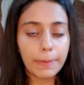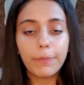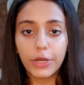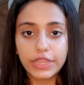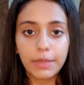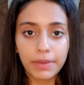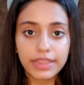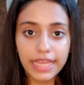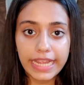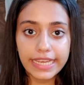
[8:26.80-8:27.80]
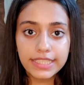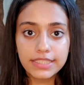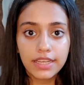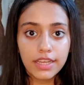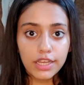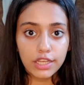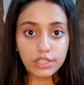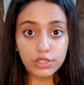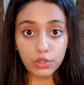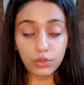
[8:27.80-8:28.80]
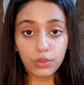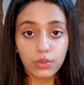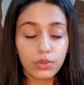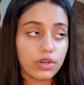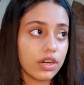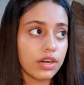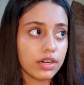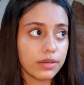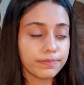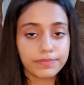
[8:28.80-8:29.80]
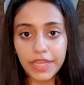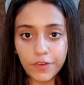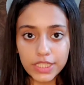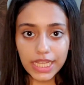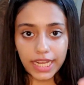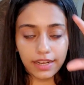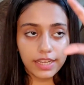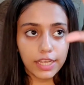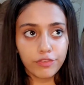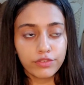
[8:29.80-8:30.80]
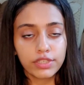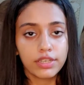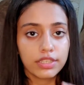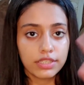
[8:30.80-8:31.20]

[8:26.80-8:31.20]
birthday month, I guess. So there was like a gift